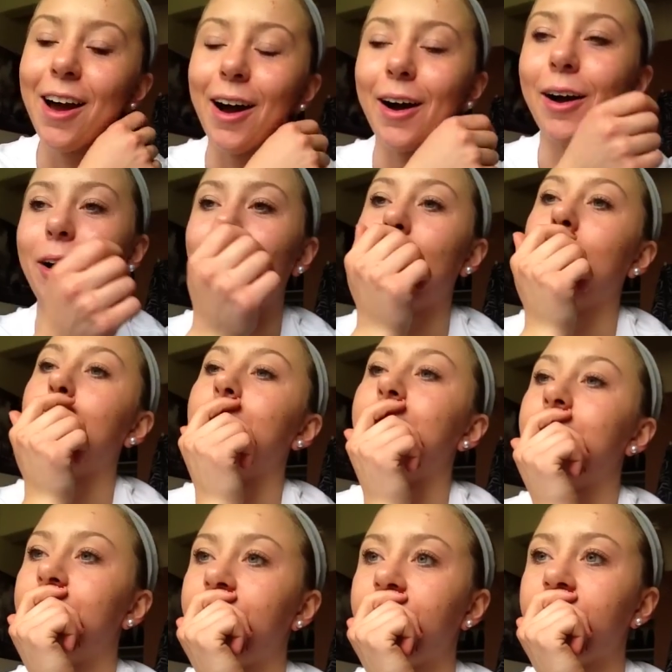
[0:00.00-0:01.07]

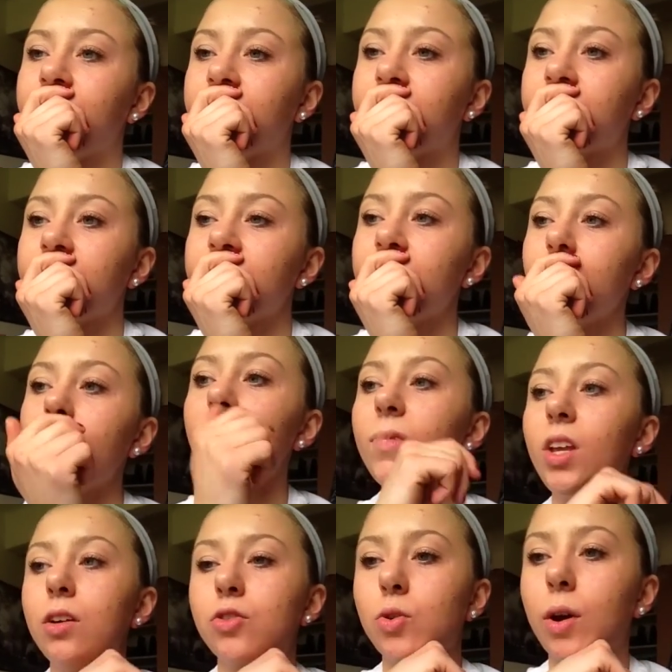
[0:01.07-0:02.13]

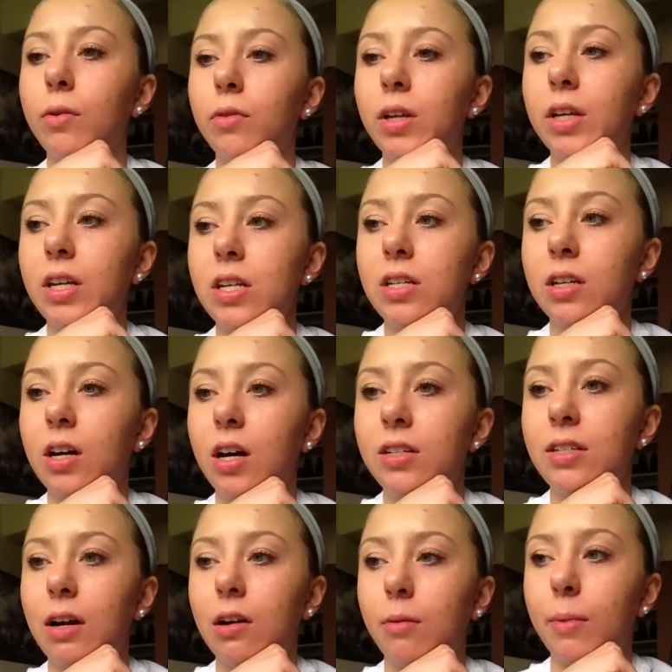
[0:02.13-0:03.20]
So I really need to cut
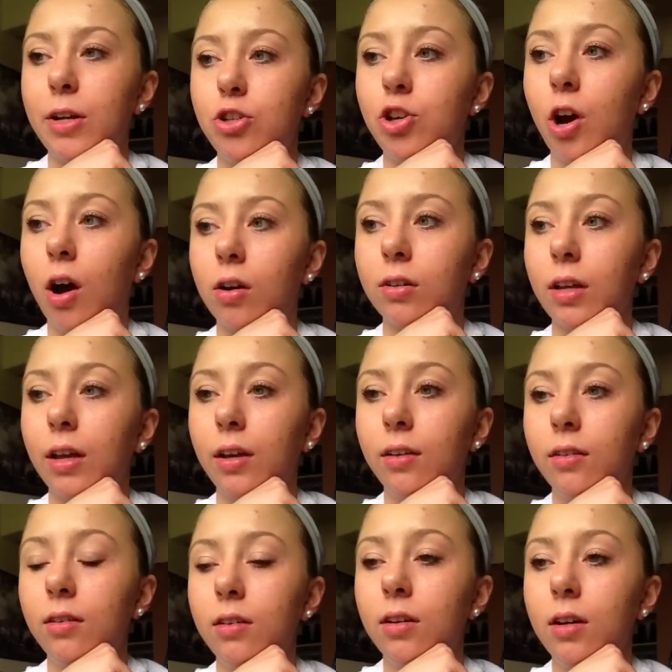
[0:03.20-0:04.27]
down on my chocolate
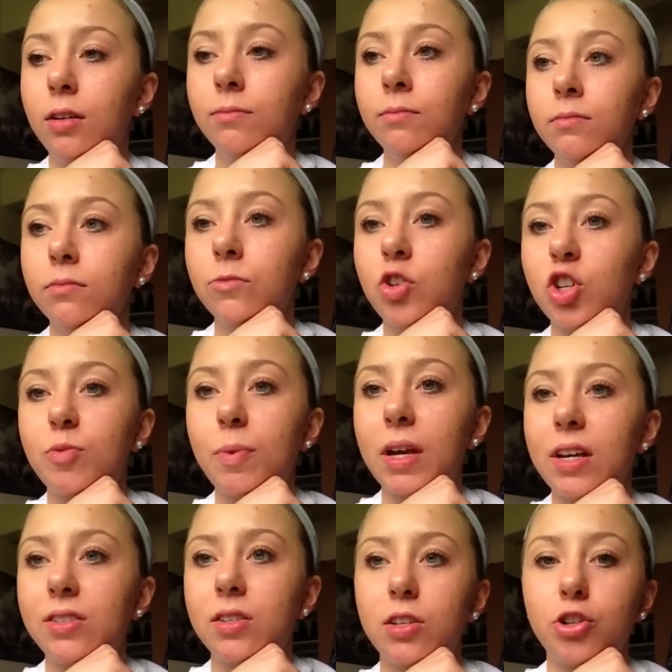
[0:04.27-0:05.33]
just
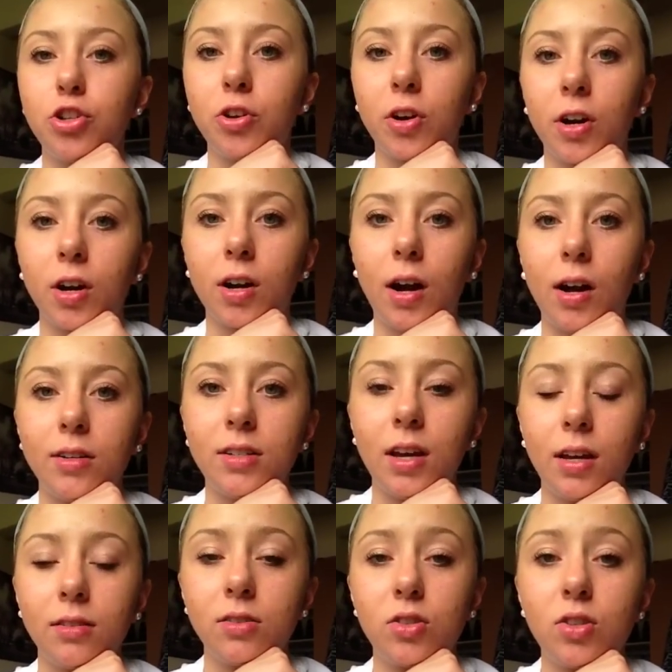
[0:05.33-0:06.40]
because of the sugar
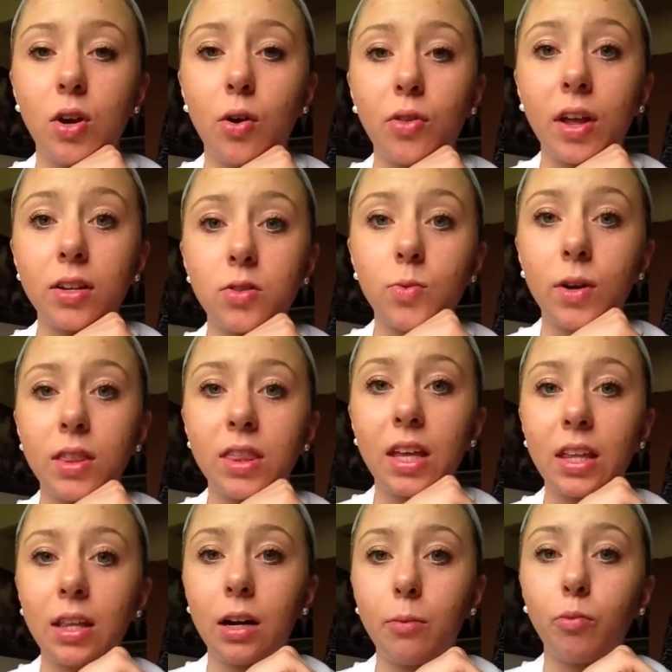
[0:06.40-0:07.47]
content. So that's one
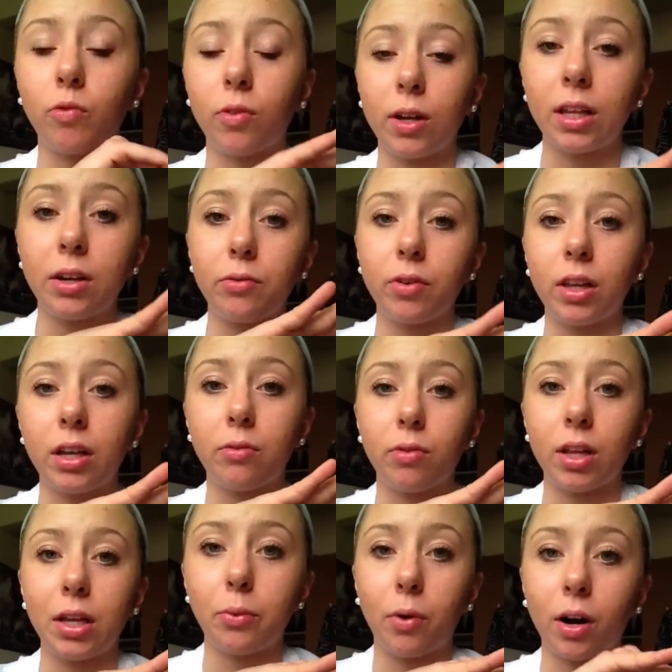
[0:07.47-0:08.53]
thing that I'm really, really,
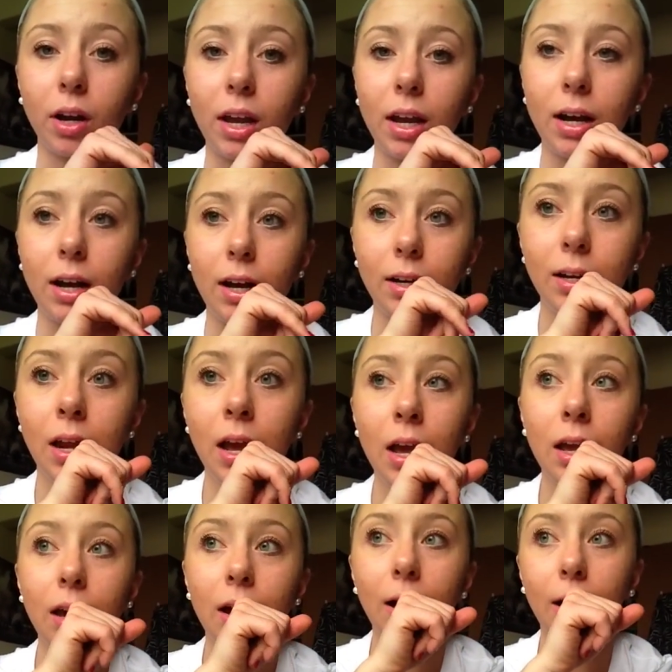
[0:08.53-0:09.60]
really working on.
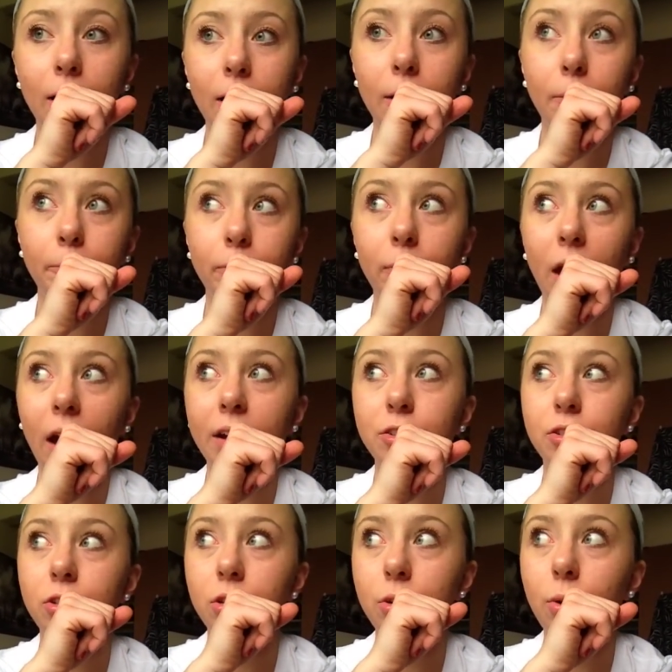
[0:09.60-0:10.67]
I
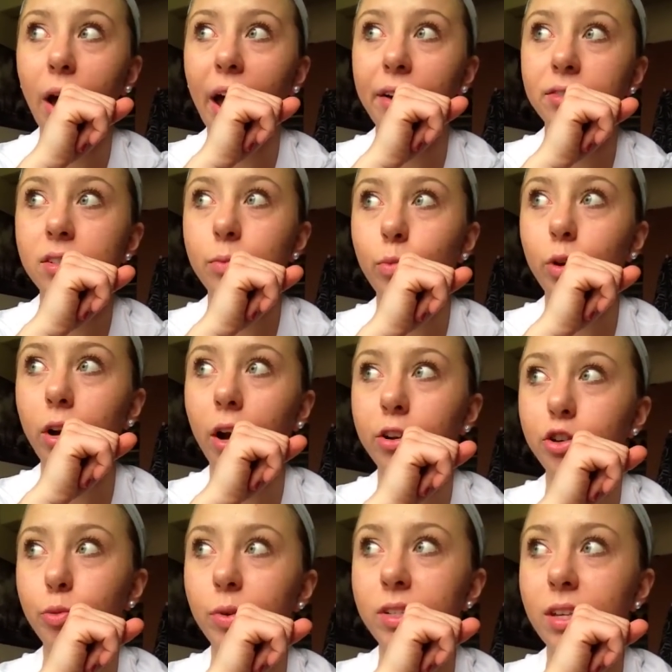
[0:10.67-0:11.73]
do have some
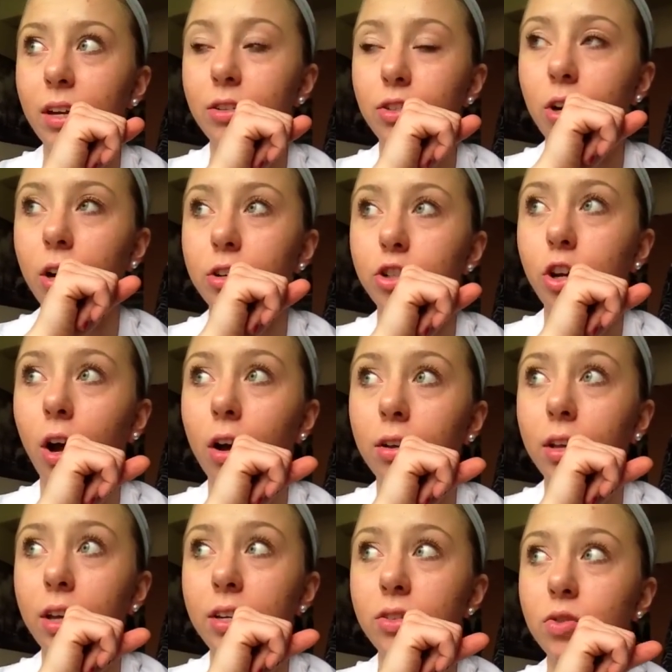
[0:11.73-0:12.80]
100% dark
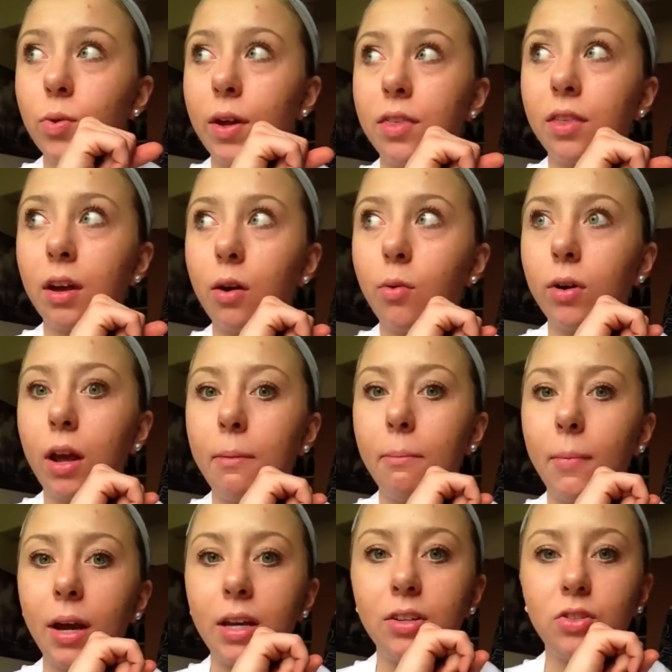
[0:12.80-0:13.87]
chocolate, so I think what I
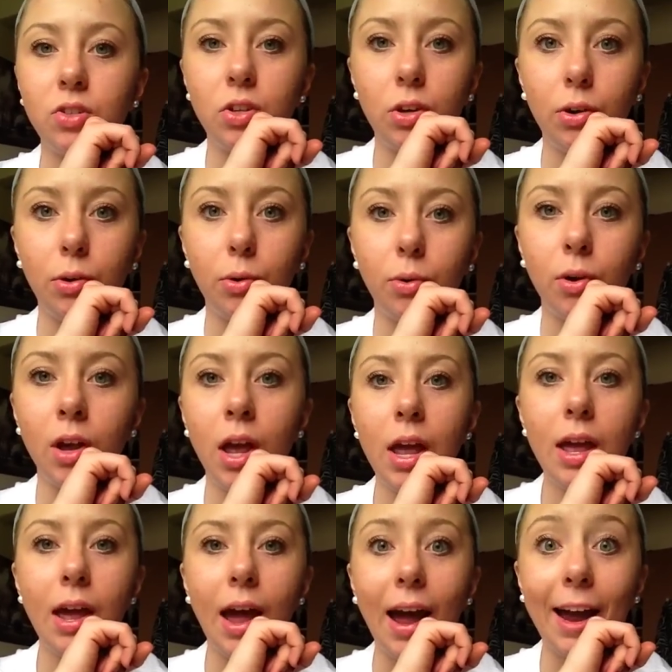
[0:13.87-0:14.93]
might do,
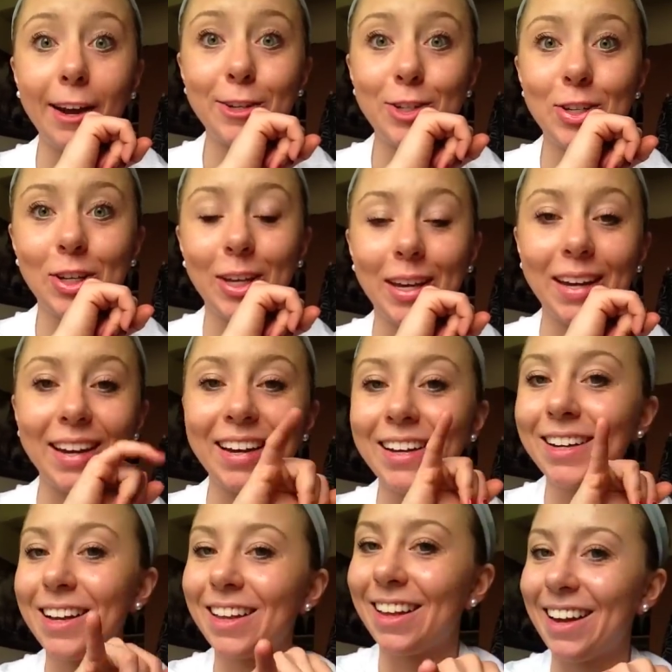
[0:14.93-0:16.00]
actually,
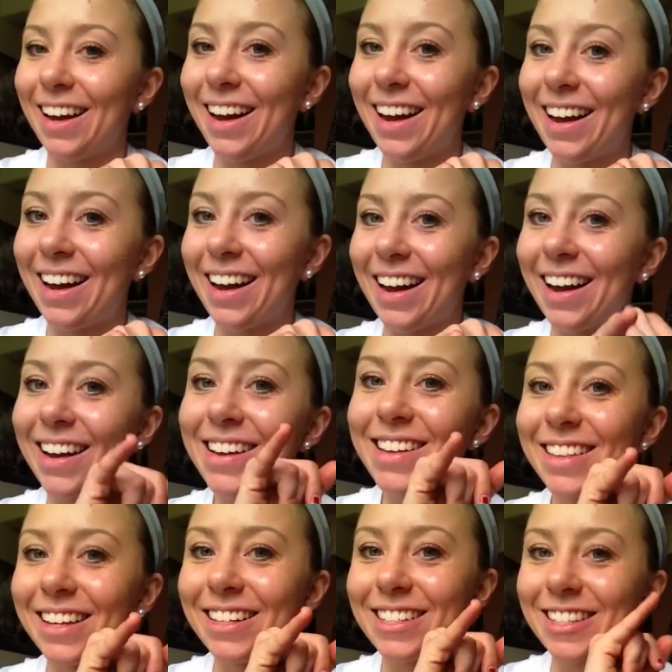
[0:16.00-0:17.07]

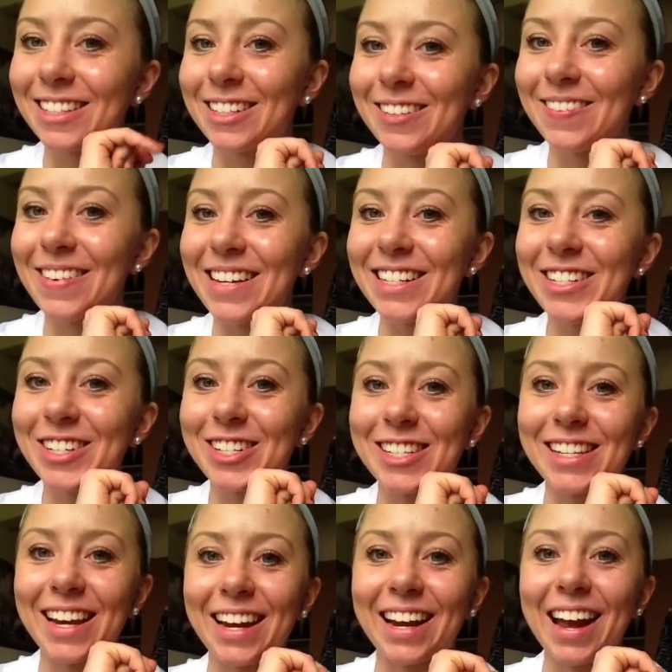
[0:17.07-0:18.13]
this is going to be
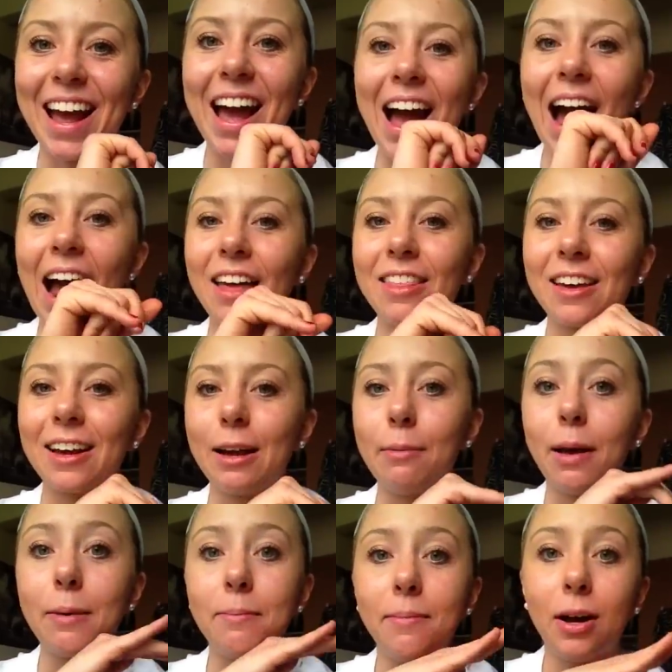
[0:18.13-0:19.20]
interesting. I think I
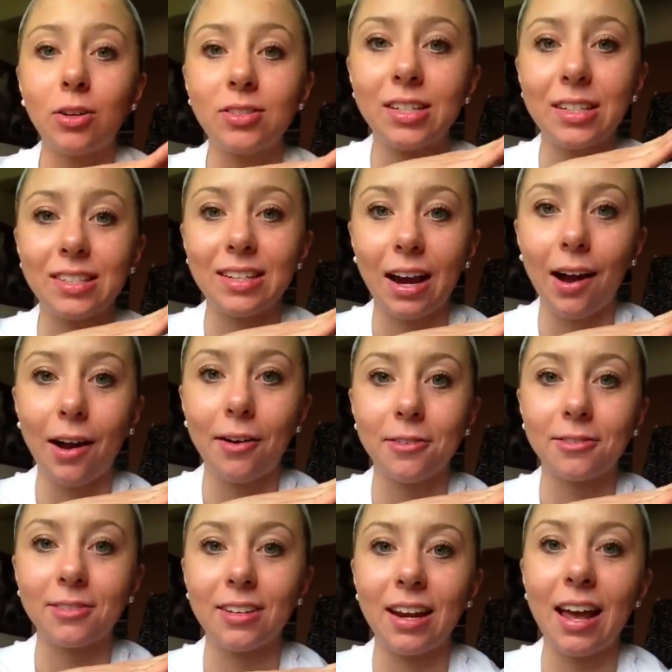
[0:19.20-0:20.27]
might melt it
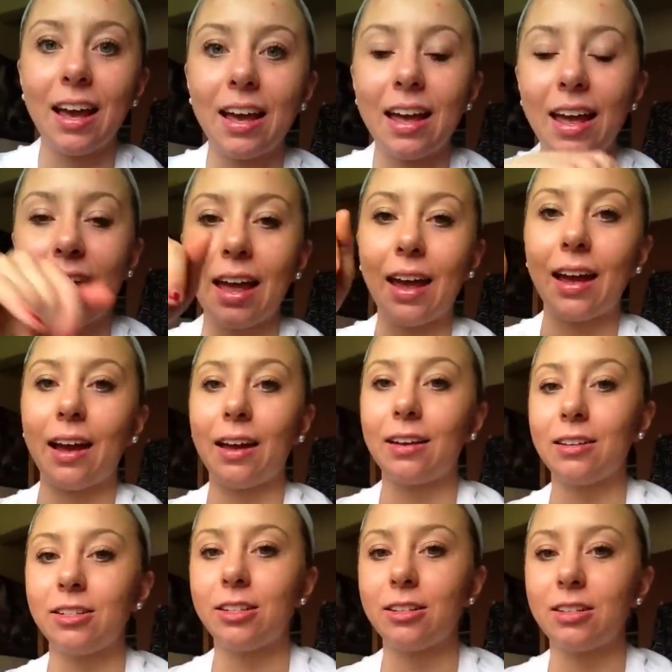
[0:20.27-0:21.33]
down
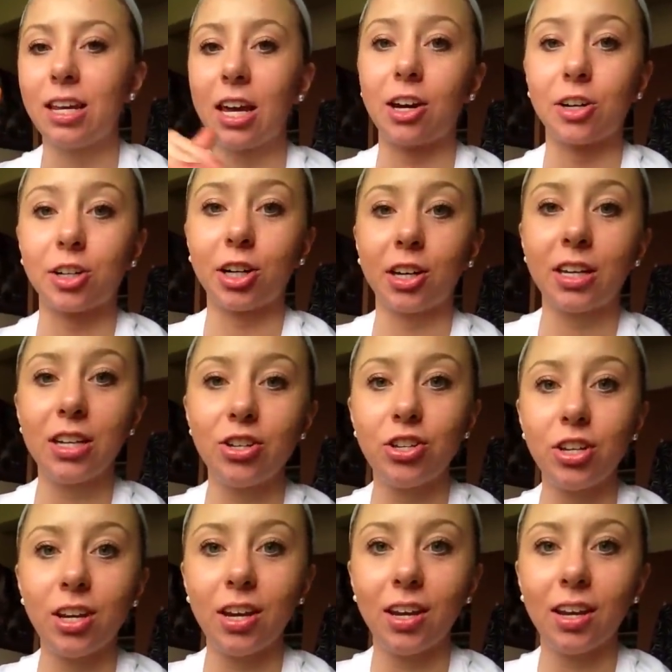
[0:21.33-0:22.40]
and take a cookie
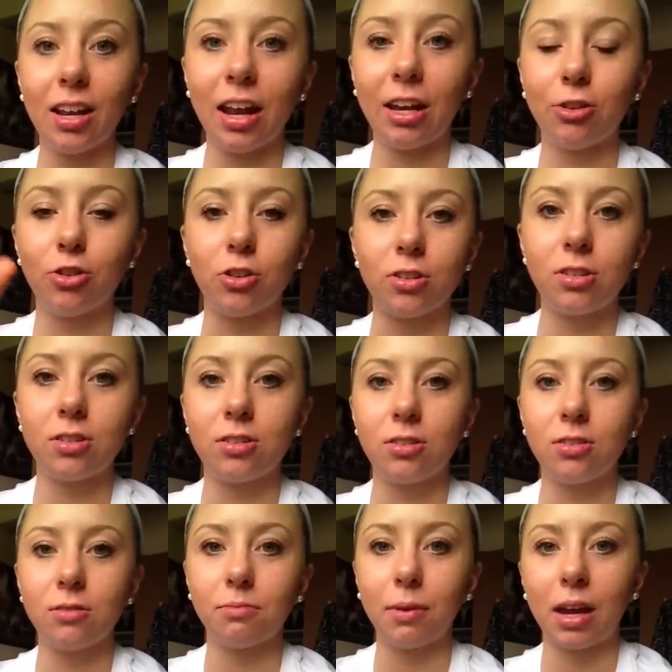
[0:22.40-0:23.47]
sheet and
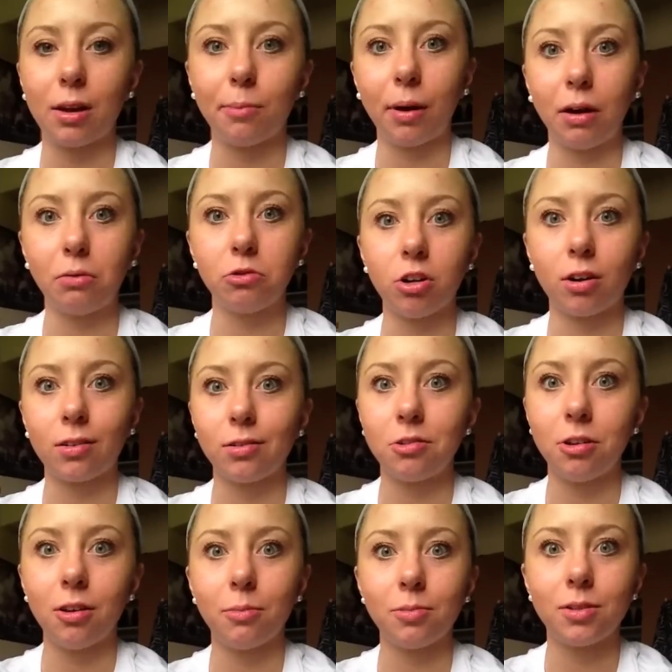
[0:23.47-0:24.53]
just make my own chocolate
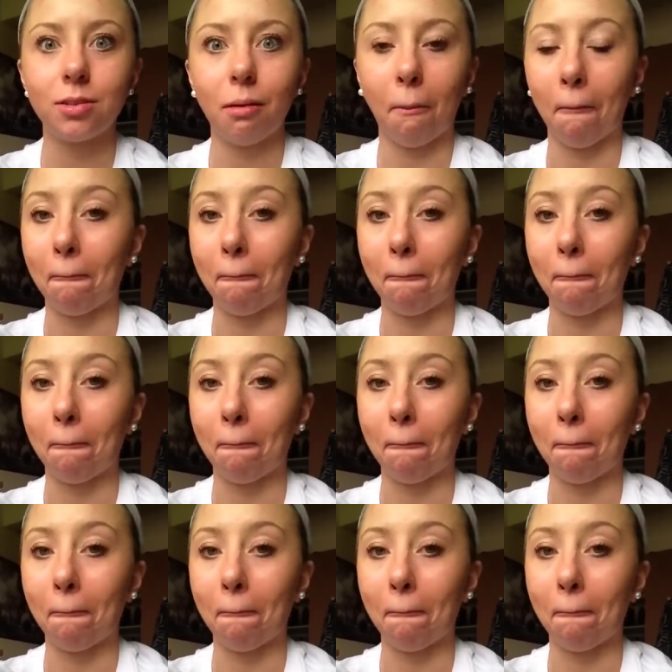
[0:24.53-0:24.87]
chips.